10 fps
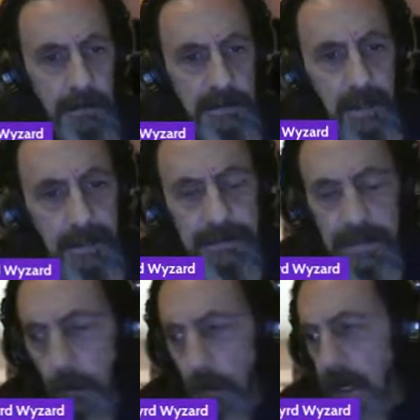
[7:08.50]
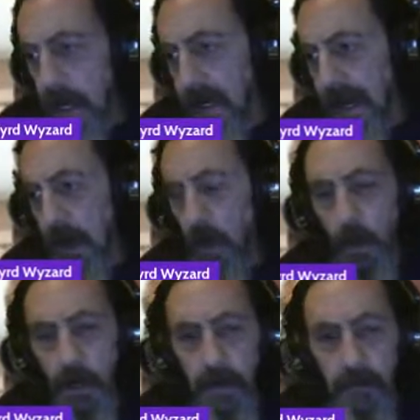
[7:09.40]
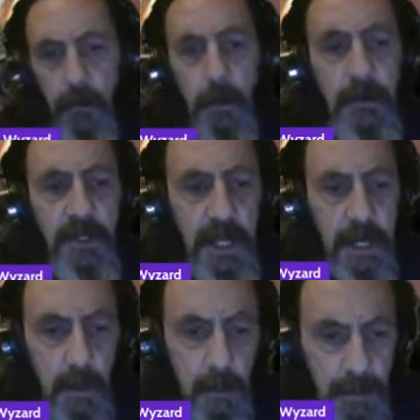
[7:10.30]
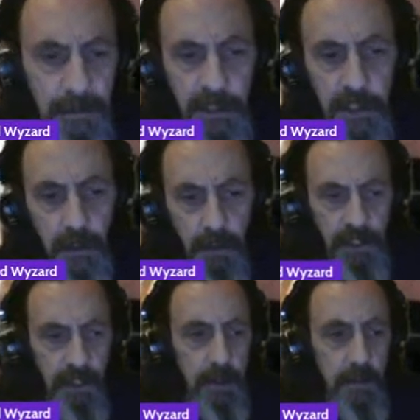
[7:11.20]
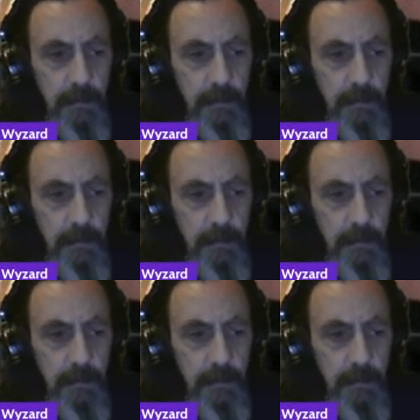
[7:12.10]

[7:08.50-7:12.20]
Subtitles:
Does that sound again like working for a particular institution?